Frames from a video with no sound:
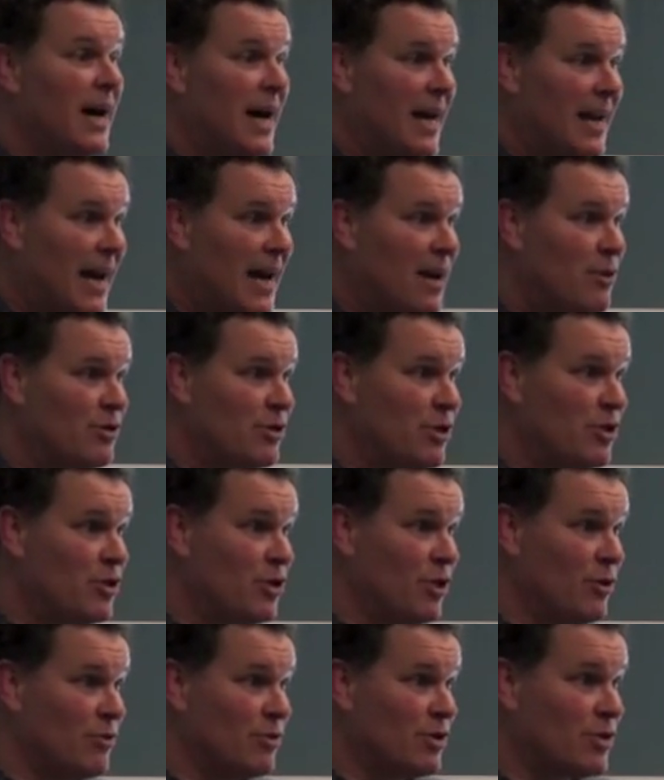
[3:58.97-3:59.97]
allows the
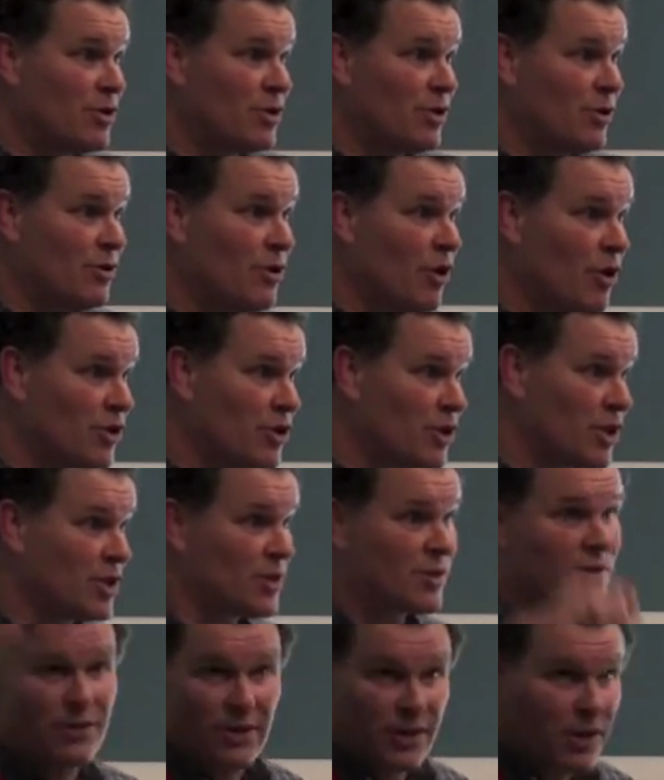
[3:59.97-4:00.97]
students to not
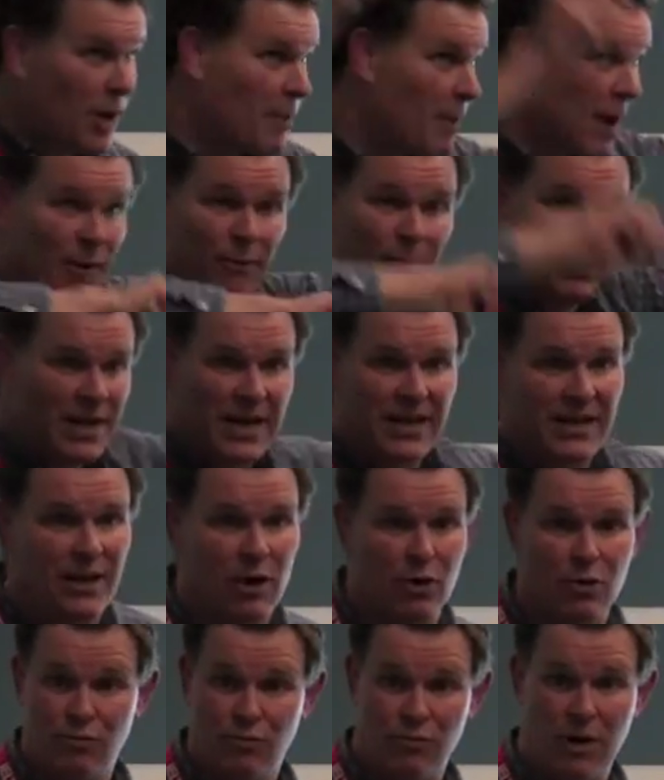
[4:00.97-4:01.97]
just come out with any
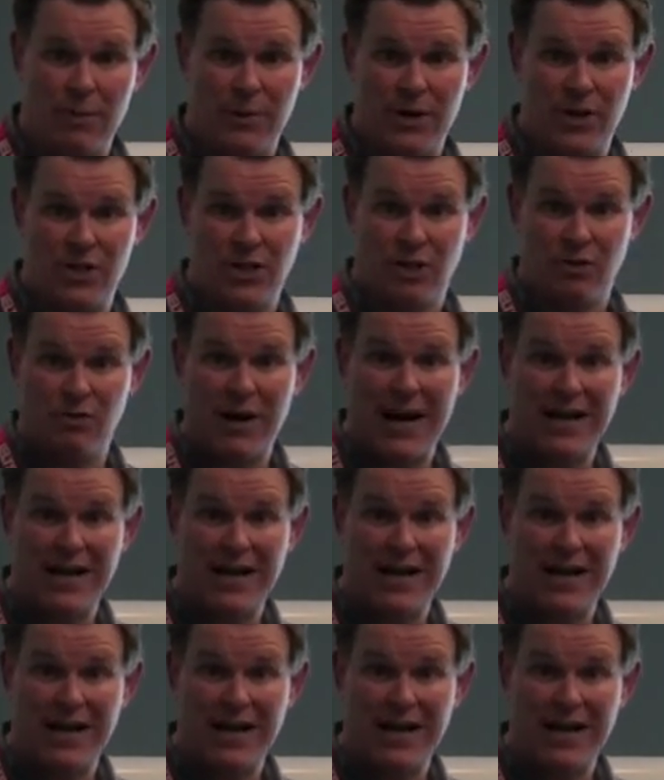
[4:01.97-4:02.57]
old rubbish at